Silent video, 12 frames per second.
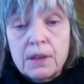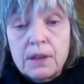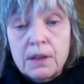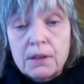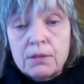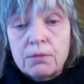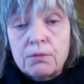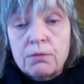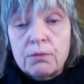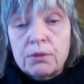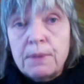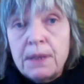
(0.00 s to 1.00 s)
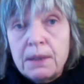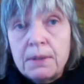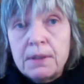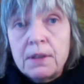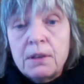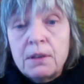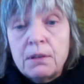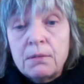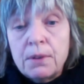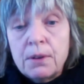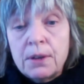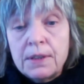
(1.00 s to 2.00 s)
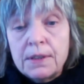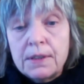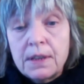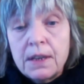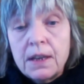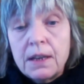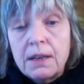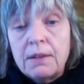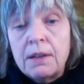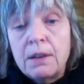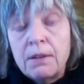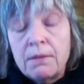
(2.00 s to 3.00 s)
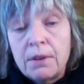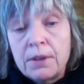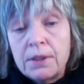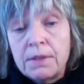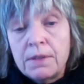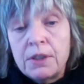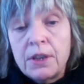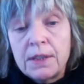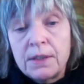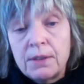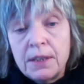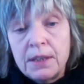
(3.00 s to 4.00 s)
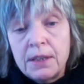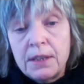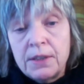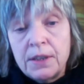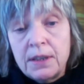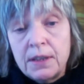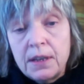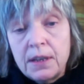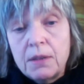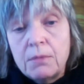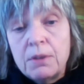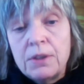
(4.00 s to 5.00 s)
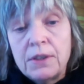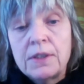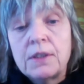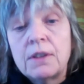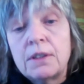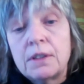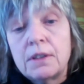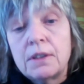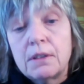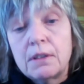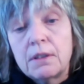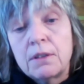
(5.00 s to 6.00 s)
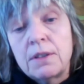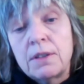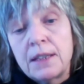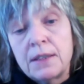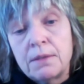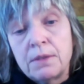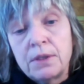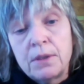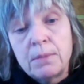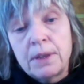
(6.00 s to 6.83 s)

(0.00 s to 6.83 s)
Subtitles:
to speak with a low voice which has no energy, which is not connected with the